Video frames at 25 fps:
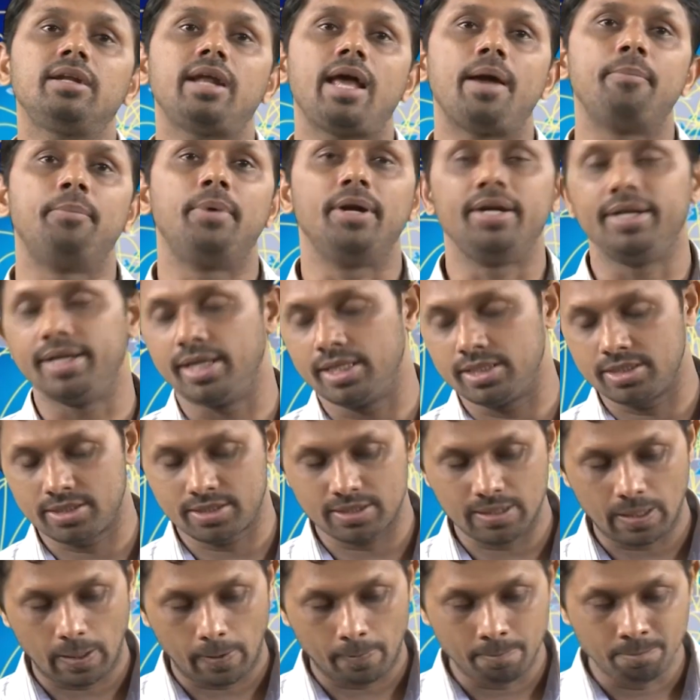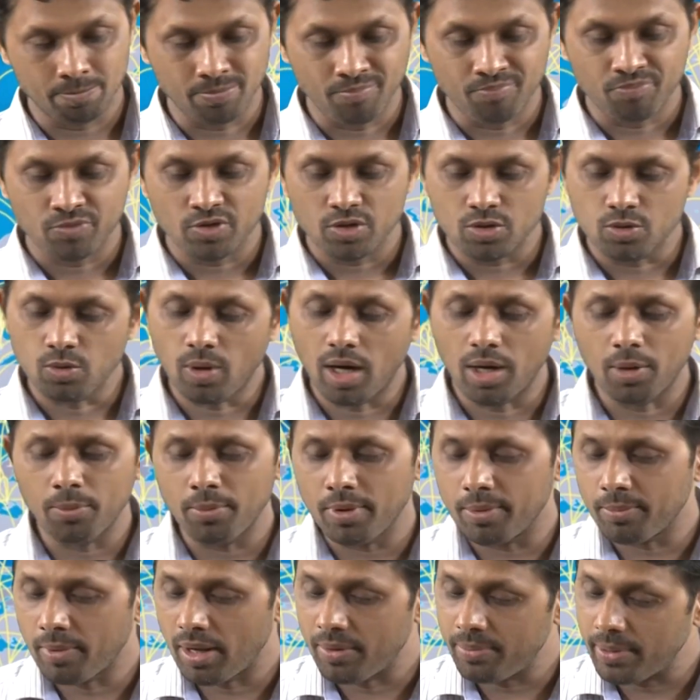abundance. So, what do you
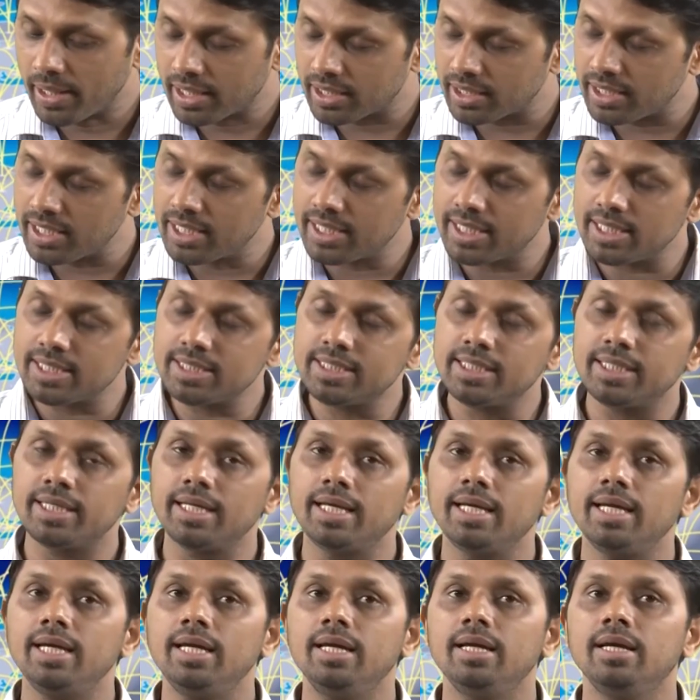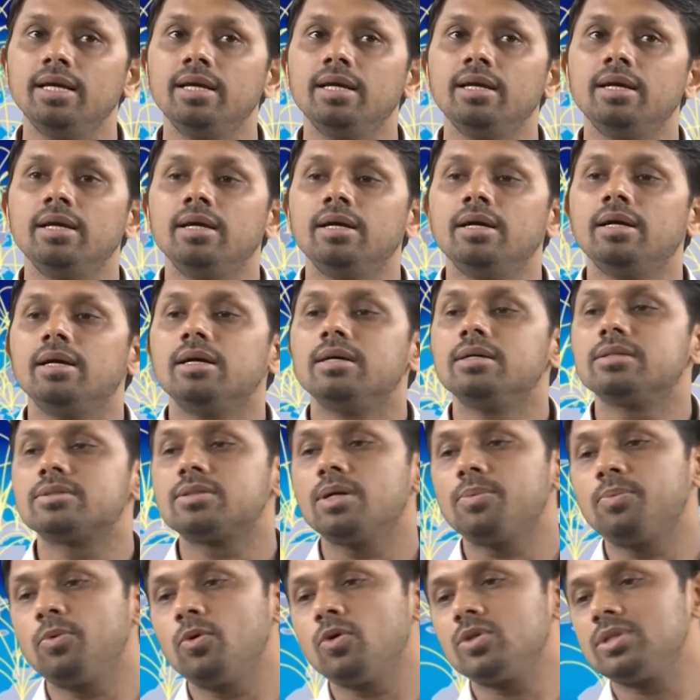mean by factor intensity?
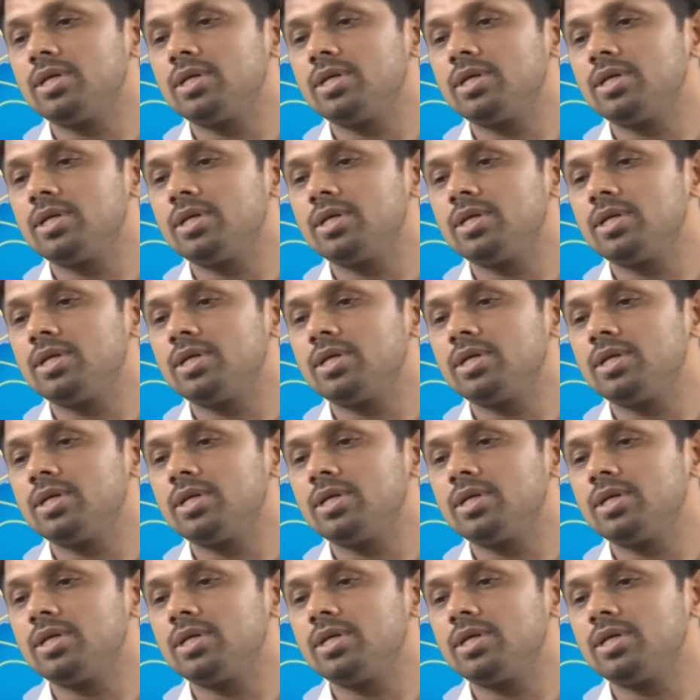Suppose